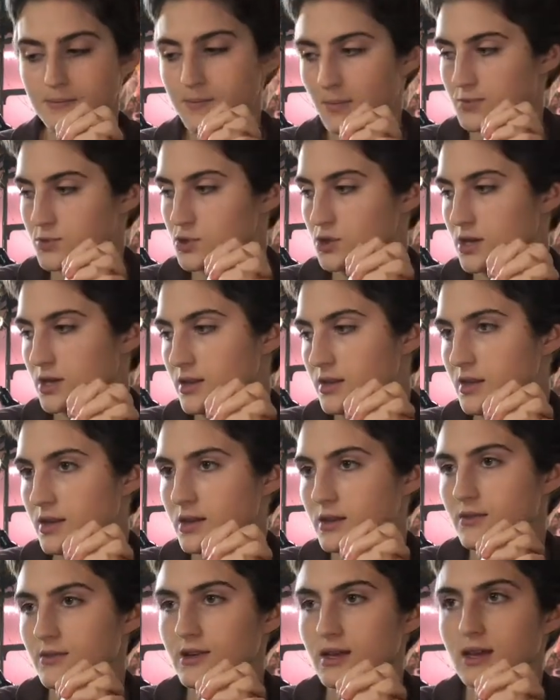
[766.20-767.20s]
trying to think of
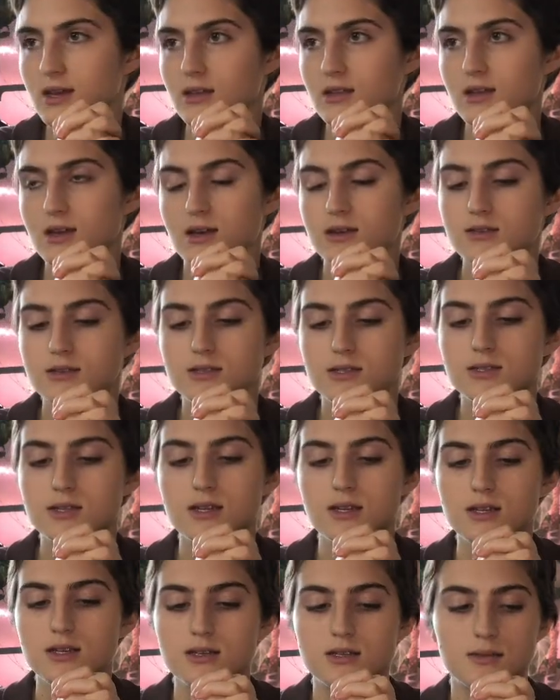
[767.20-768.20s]
anything else I
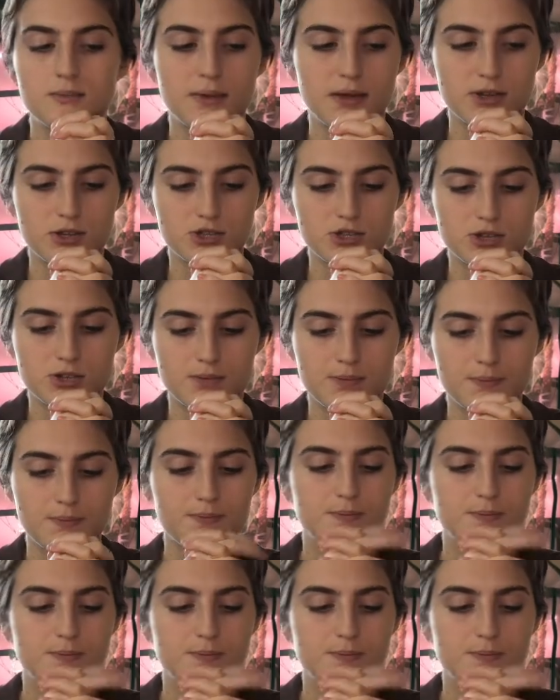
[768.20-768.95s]
need to mention.